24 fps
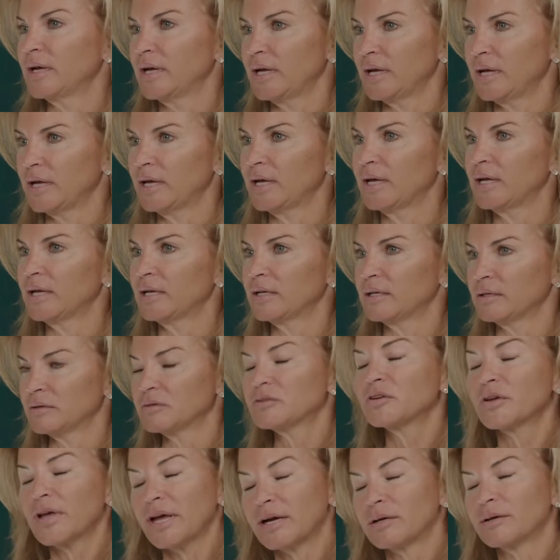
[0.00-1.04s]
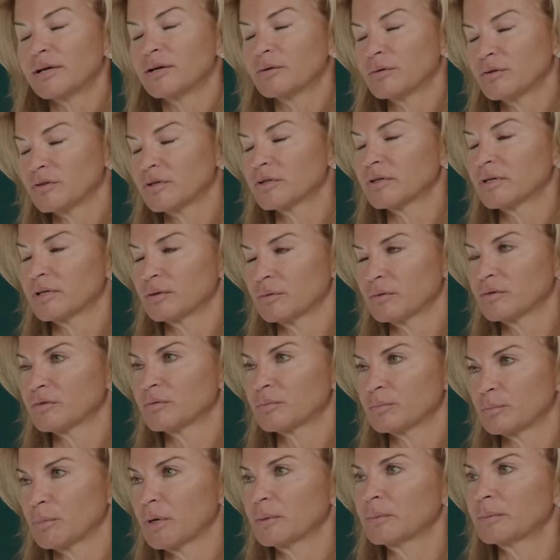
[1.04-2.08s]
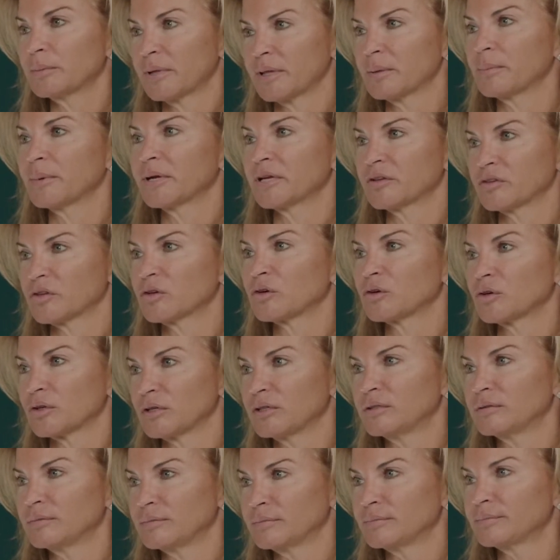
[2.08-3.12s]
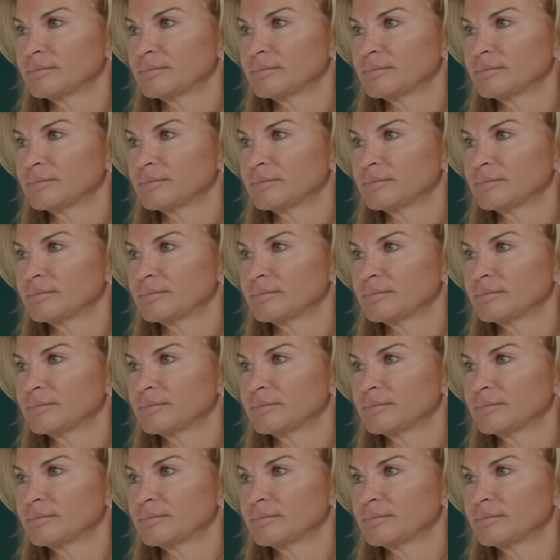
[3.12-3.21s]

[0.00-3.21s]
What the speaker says: And so, yeah, it was probably the biggest hurdle.